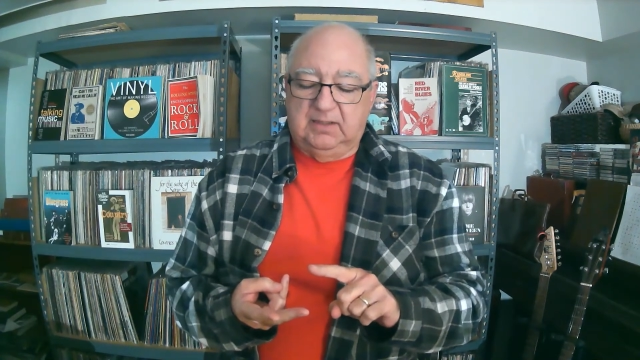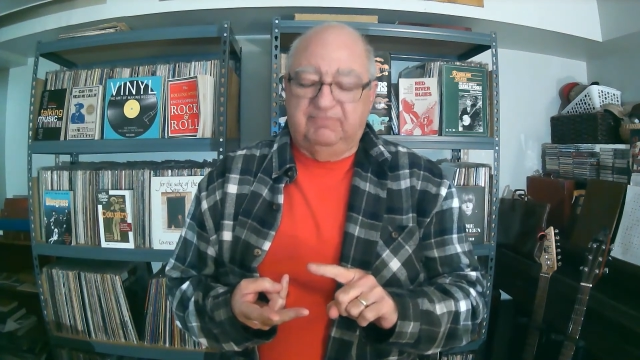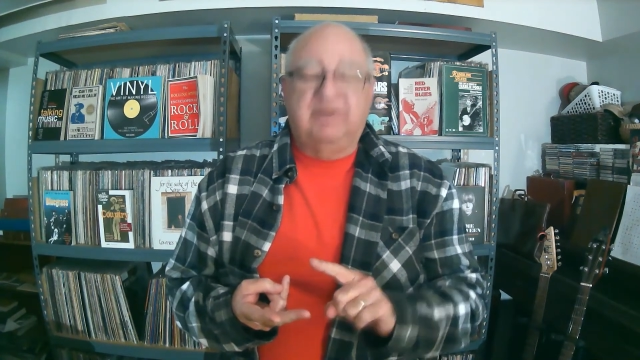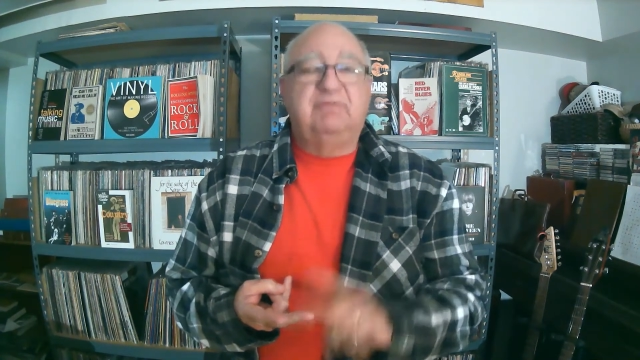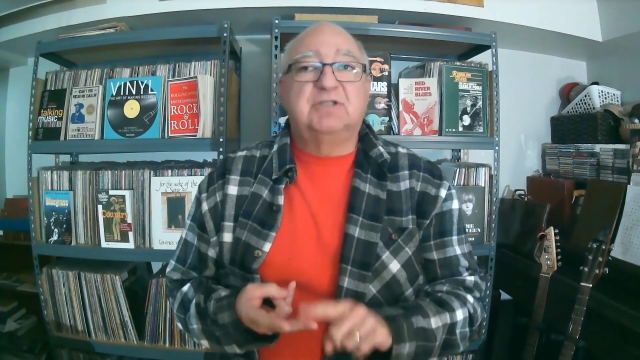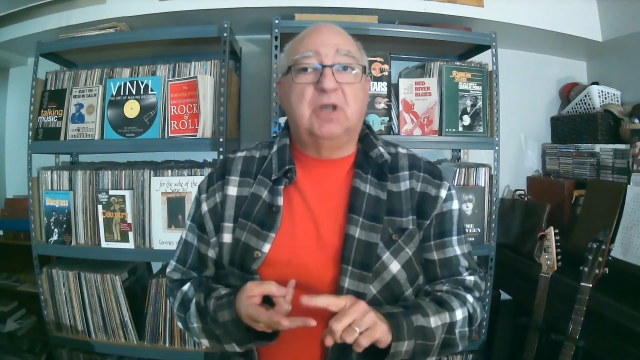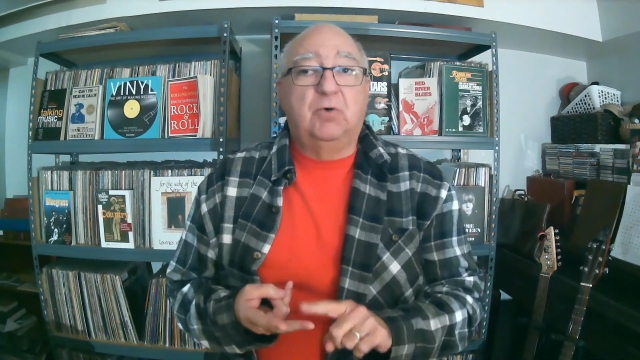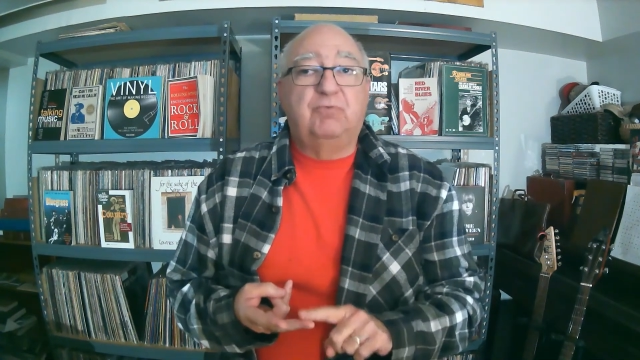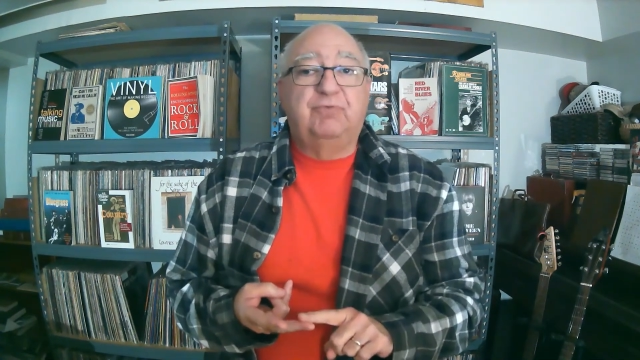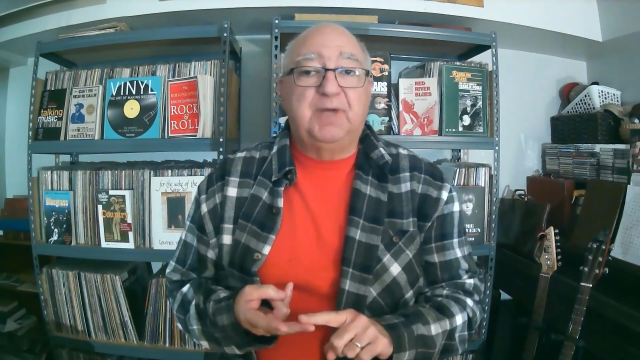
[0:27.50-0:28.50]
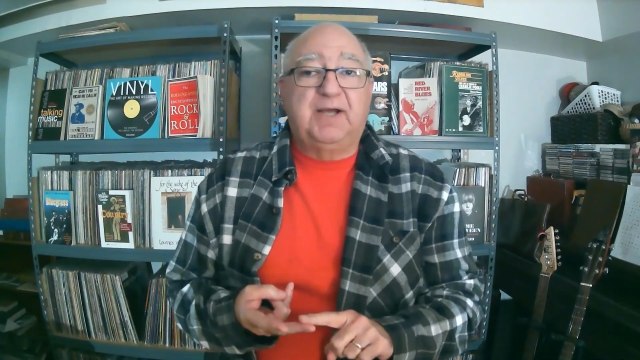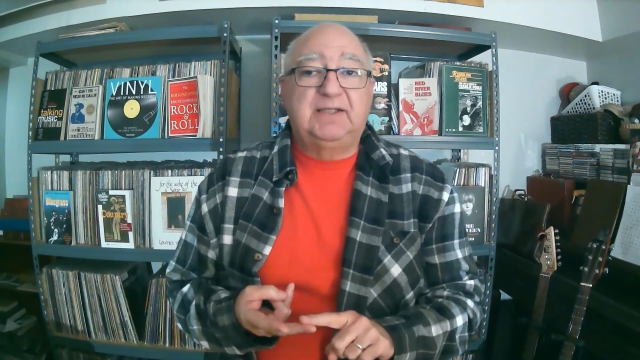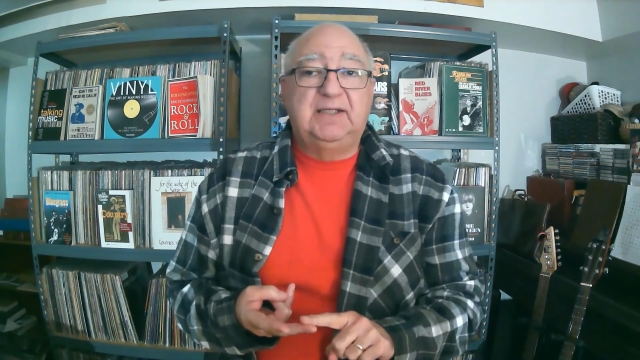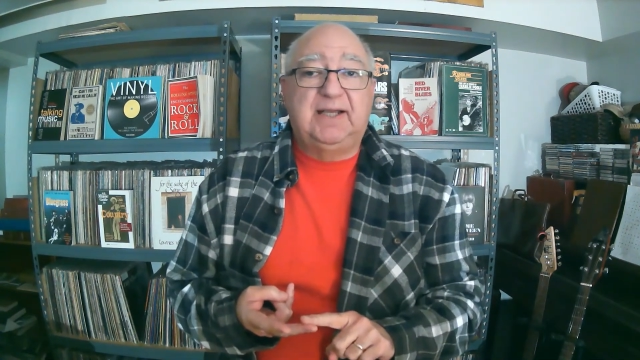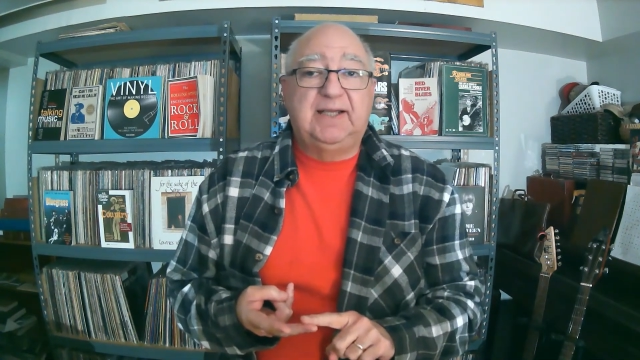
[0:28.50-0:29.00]
favorite song from
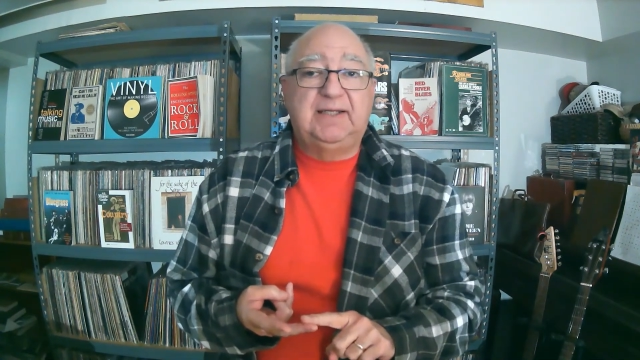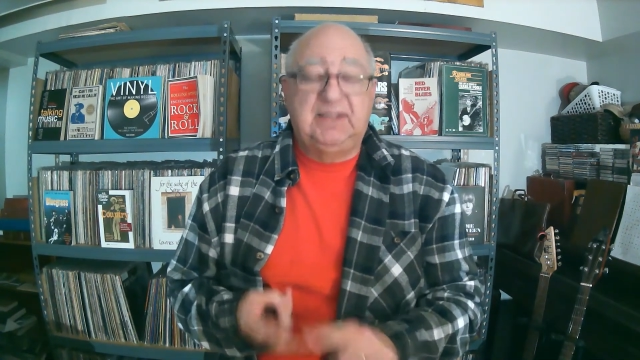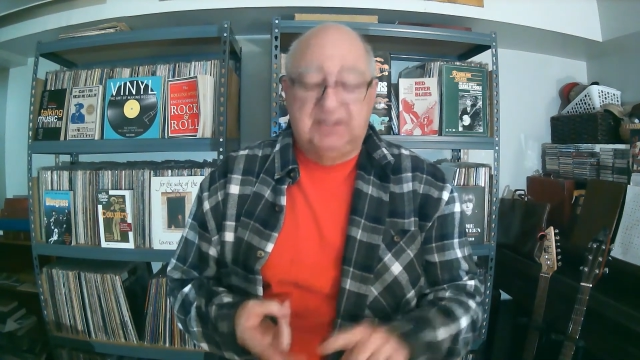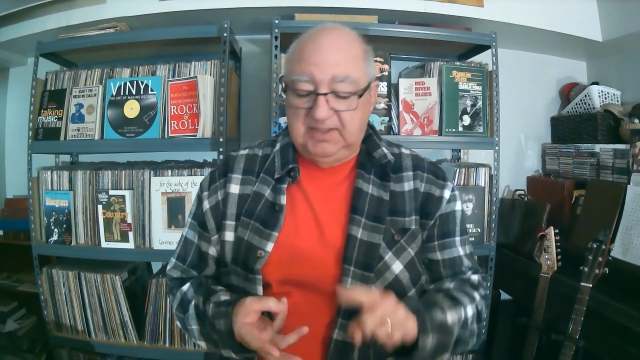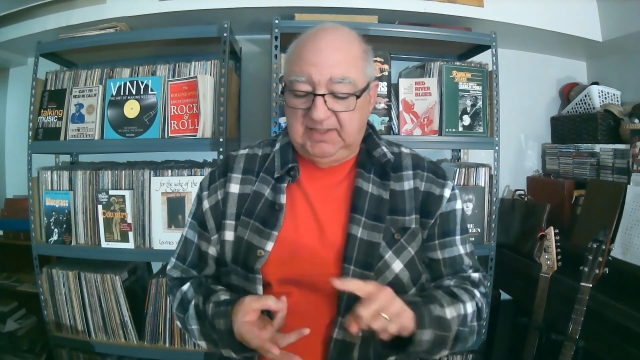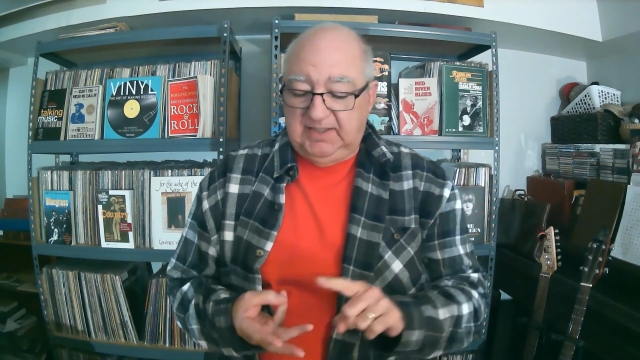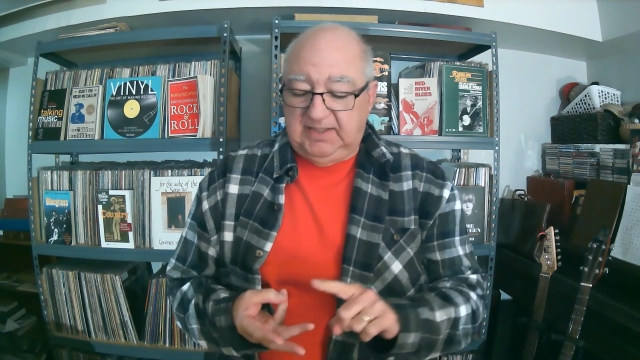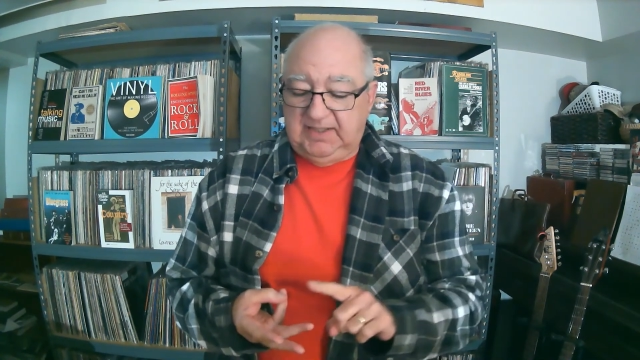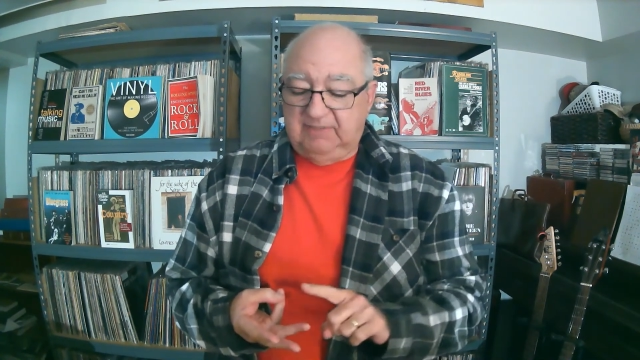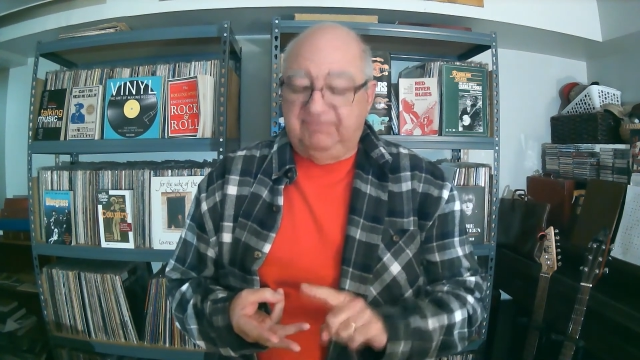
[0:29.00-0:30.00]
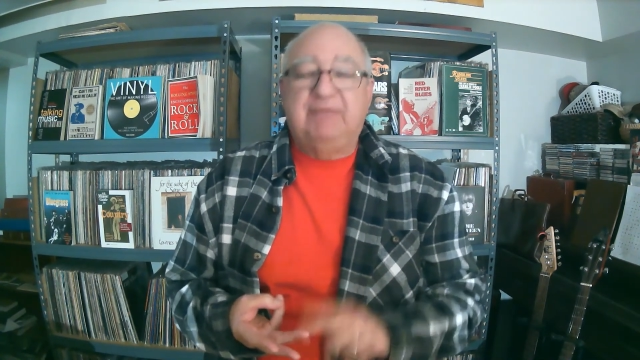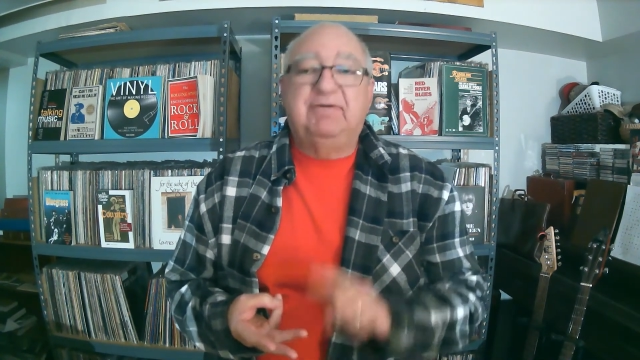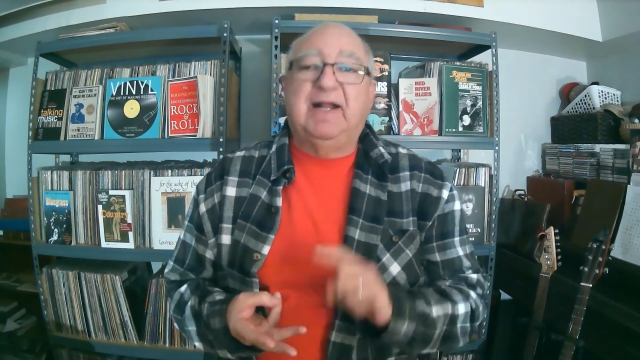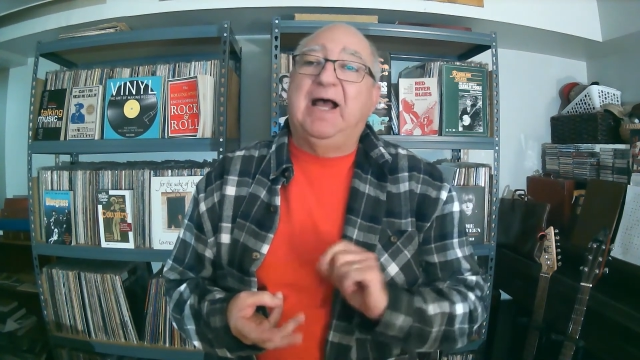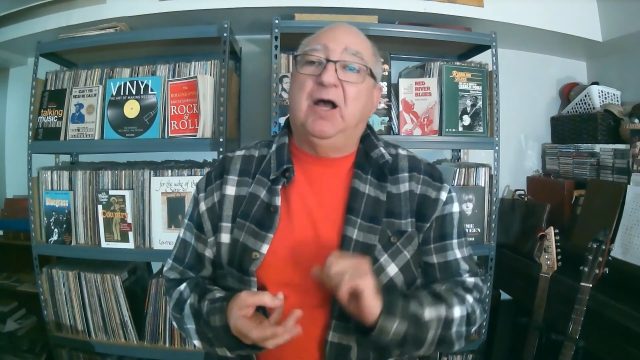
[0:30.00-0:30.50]
1980, and
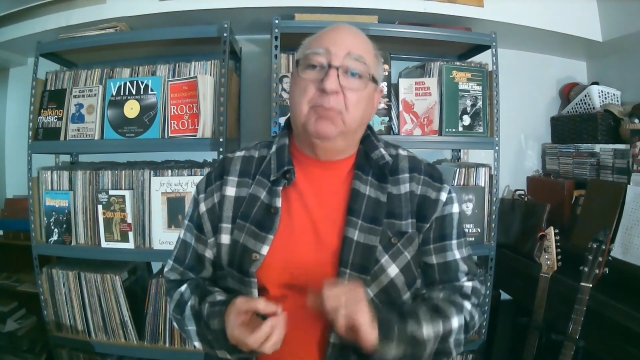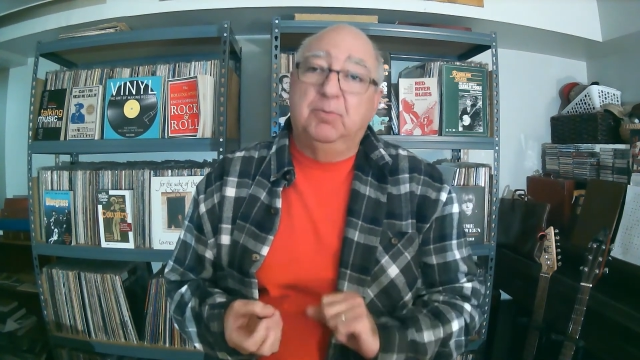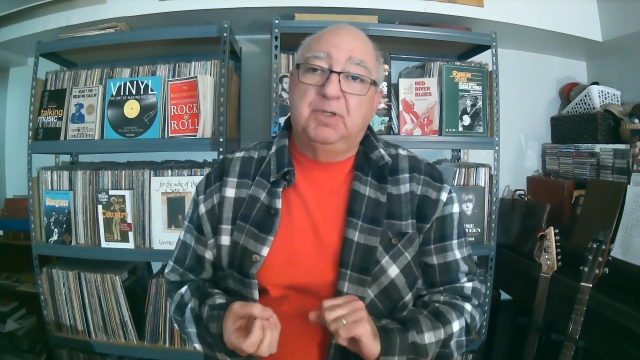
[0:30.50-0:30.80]
favorite album